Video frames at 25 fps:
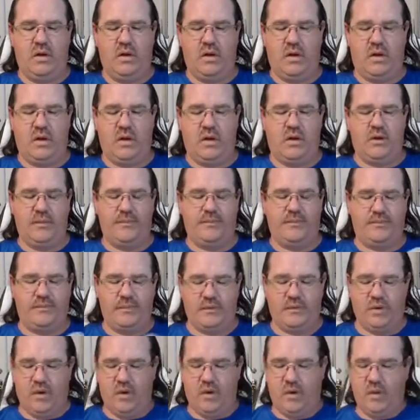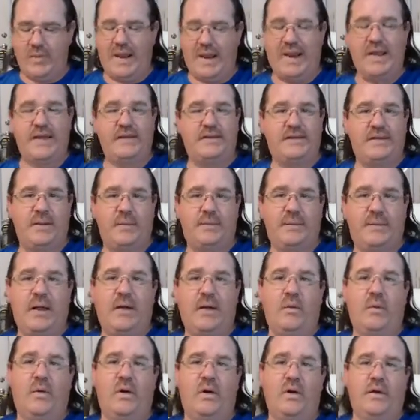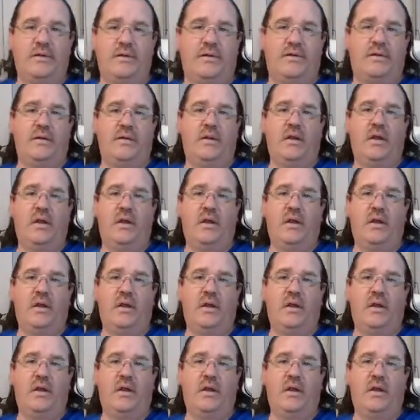bicep at once.